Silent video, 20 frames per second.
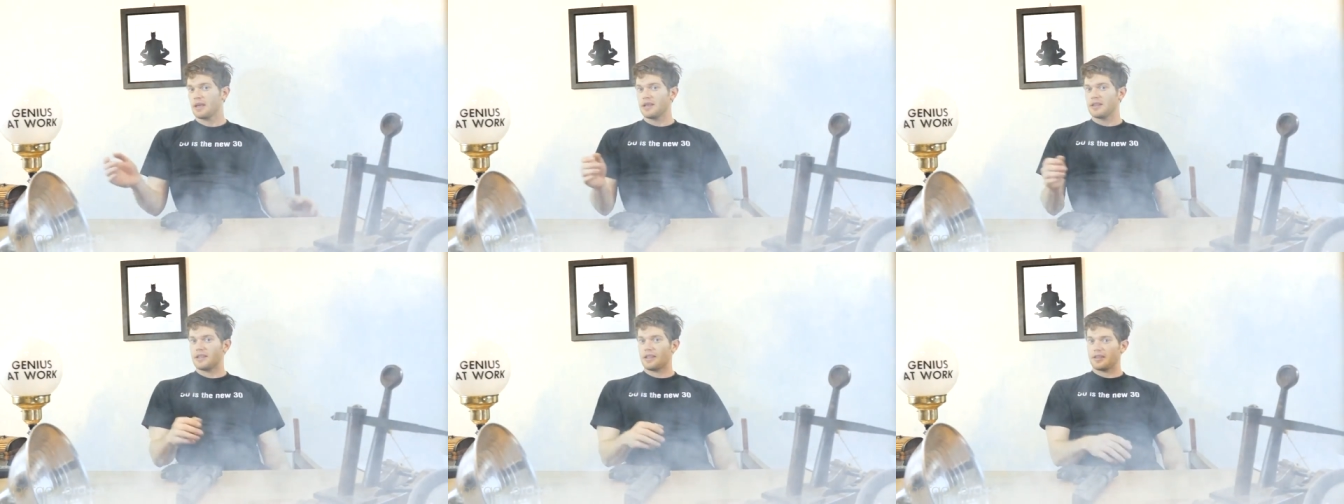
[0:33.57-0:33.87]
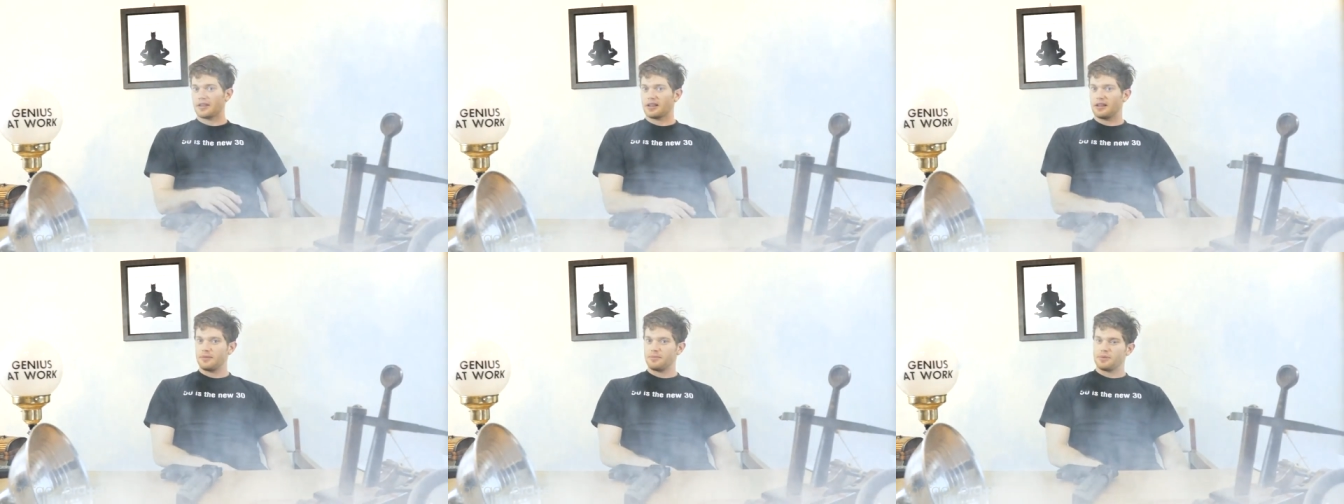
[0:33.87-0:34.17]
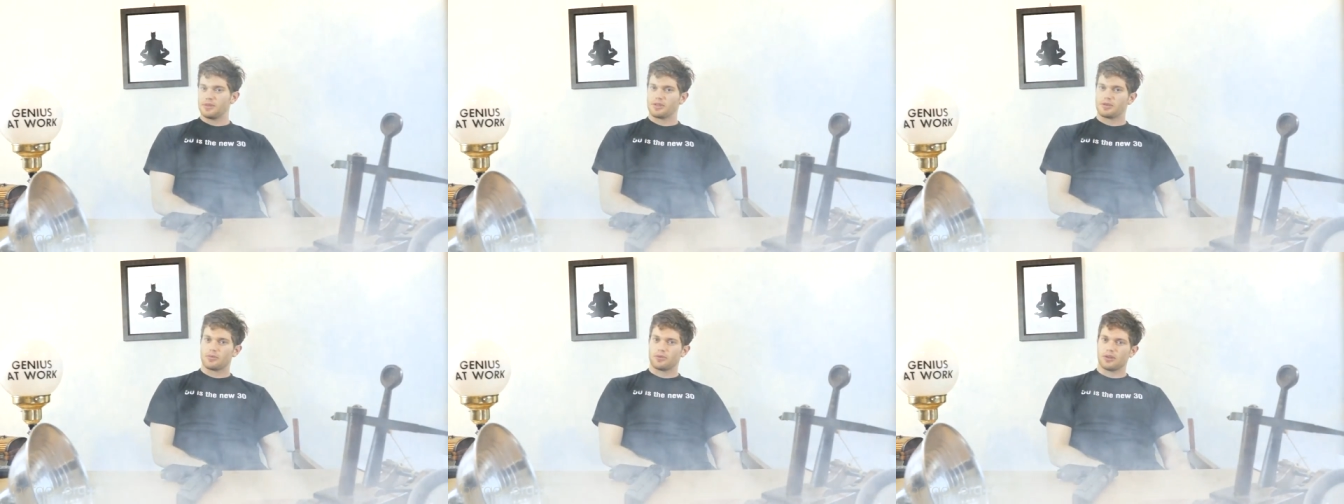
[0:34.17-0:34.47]
Now the clip
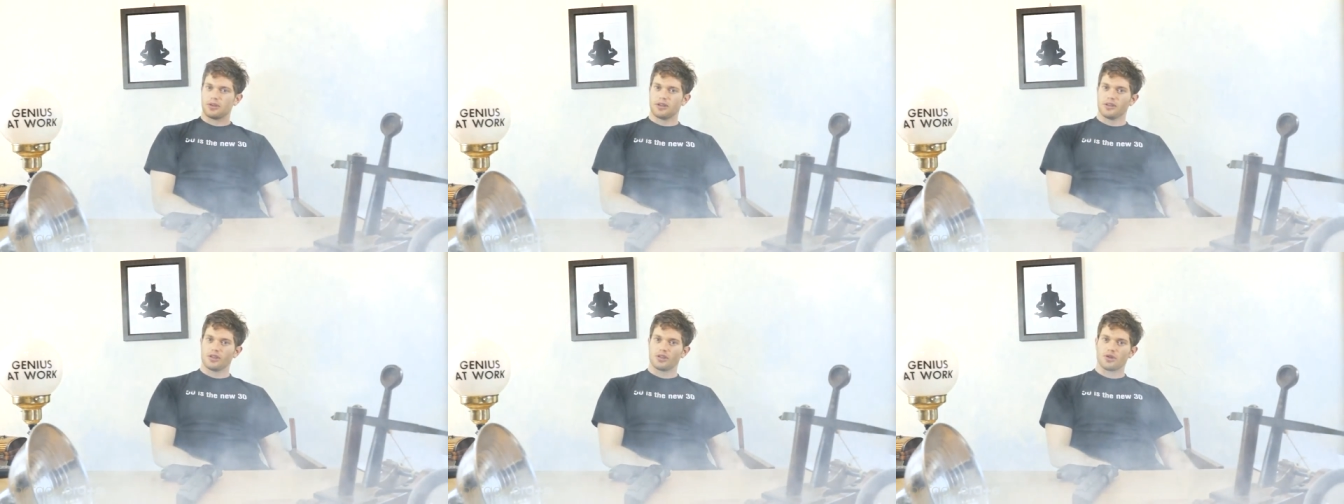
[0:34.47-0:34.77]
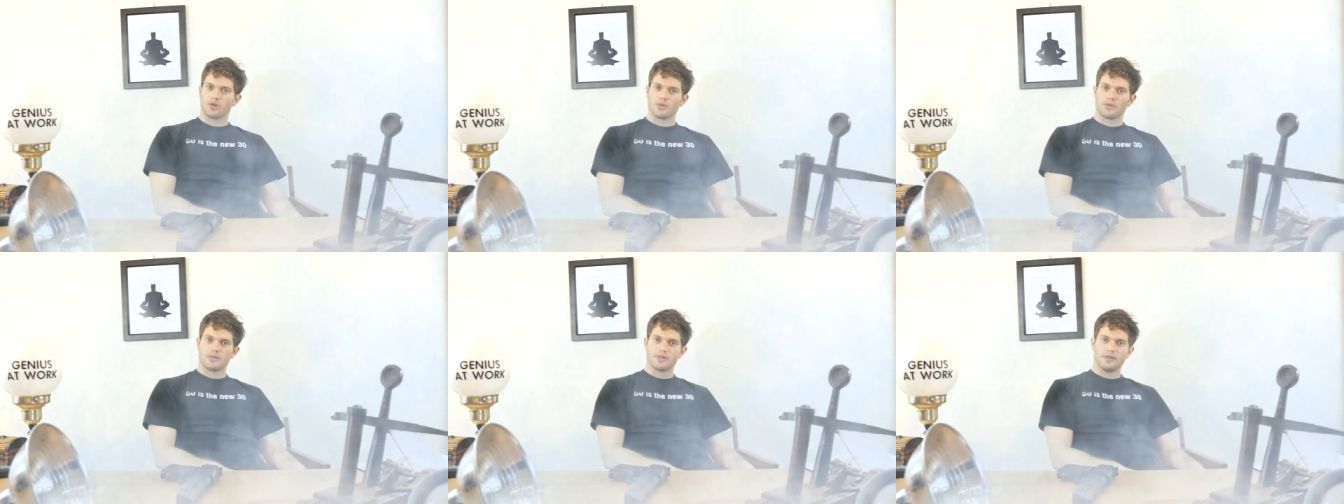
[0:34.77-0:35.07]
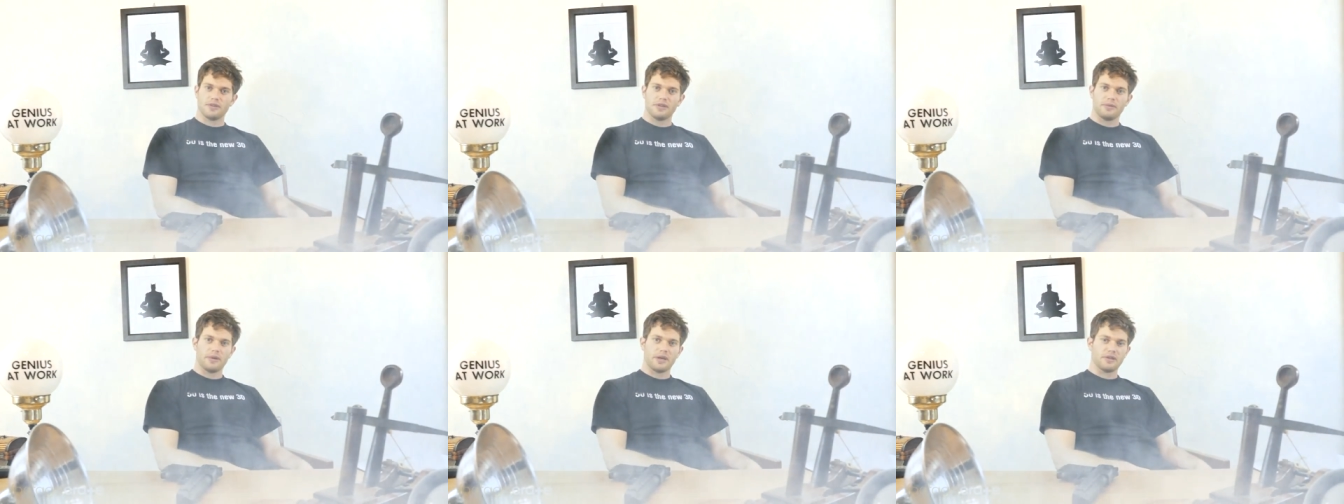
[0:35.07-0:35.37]
is really short, it's
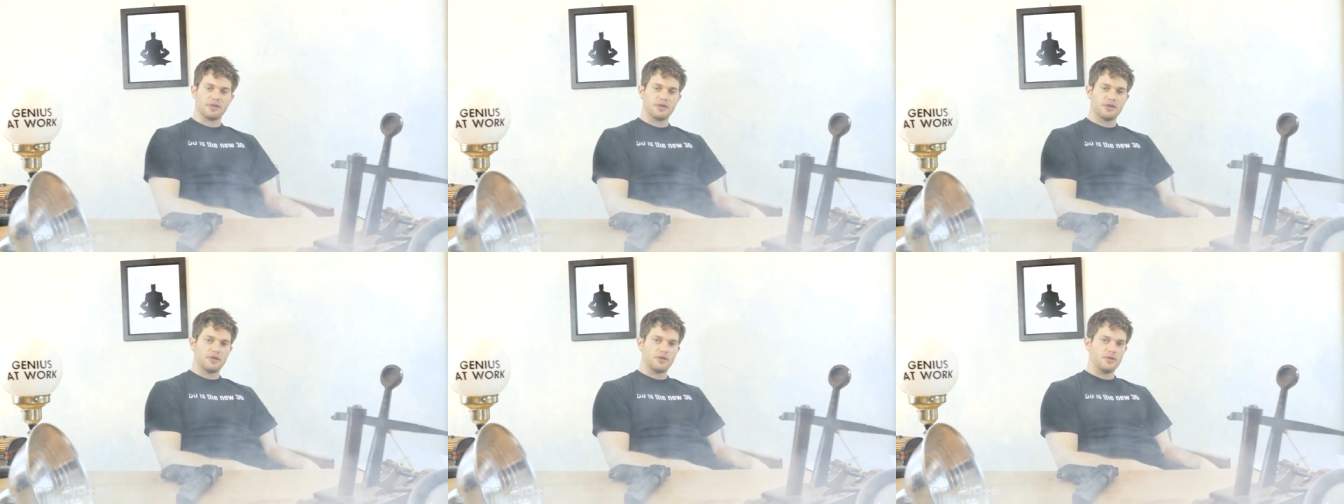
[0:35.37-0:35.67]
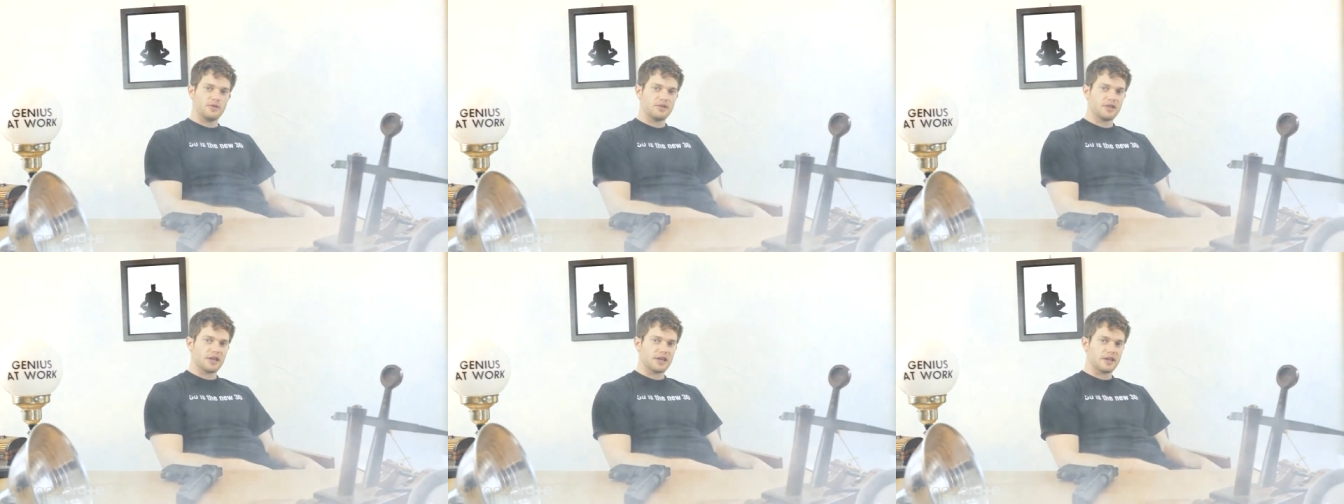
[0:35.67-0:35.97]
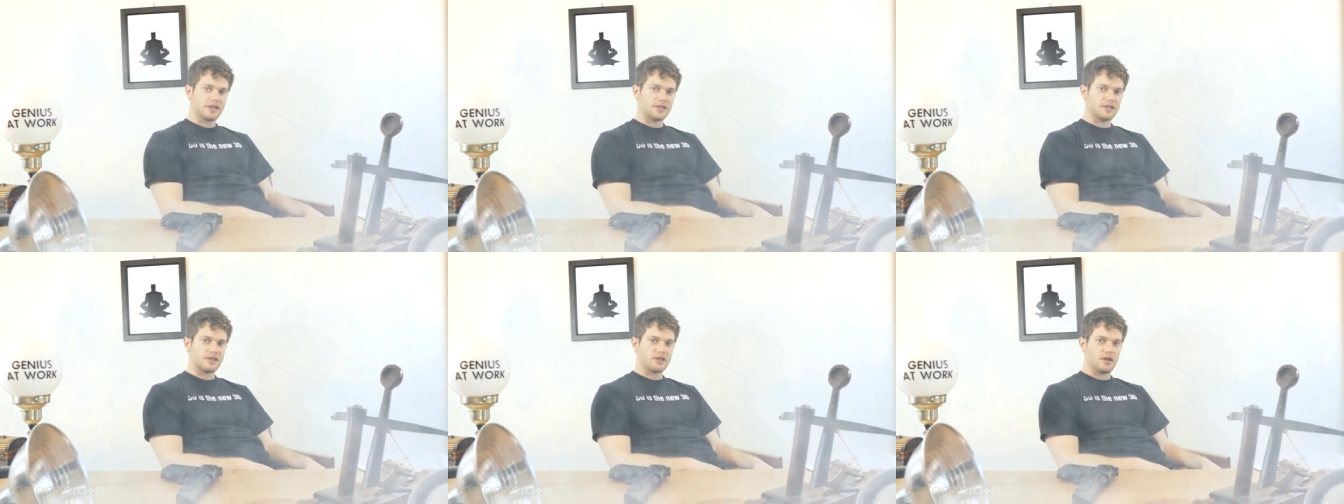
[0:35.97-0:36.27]
only about 2
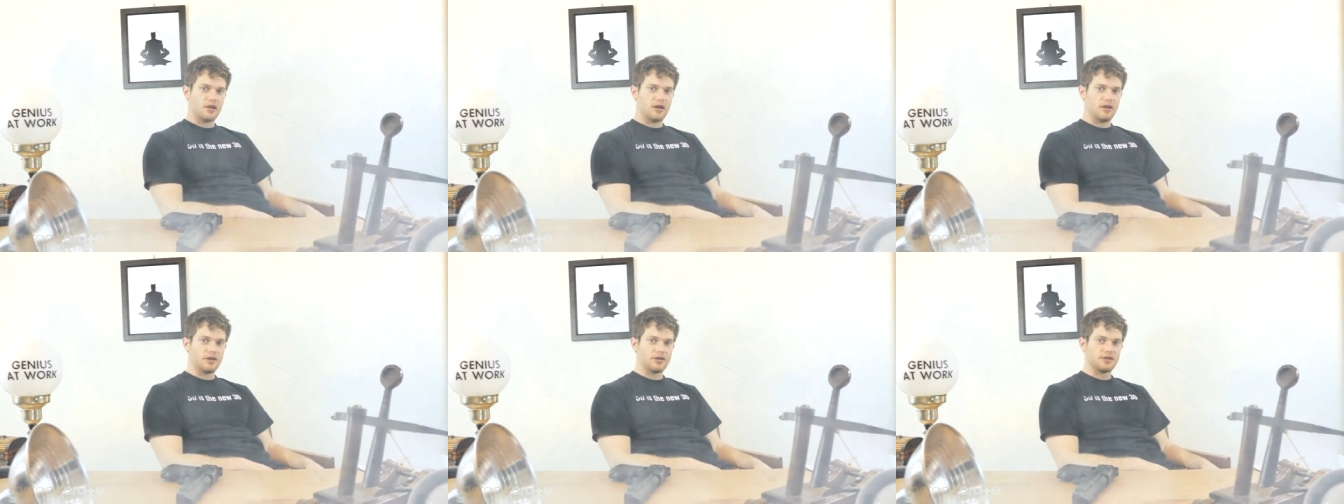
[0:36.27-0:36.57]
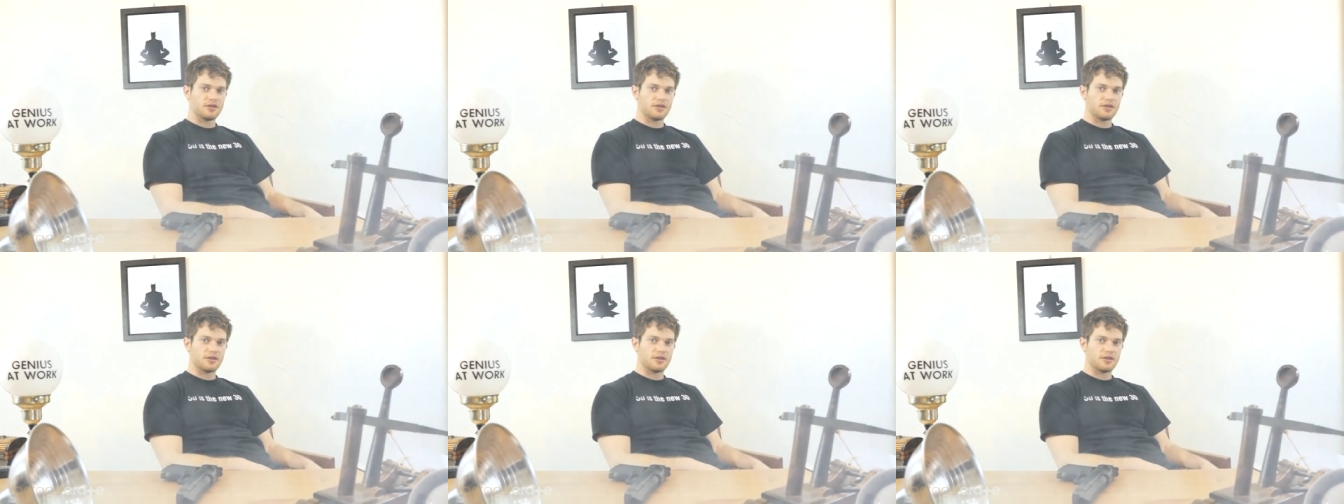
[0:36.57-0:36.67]
seconds long,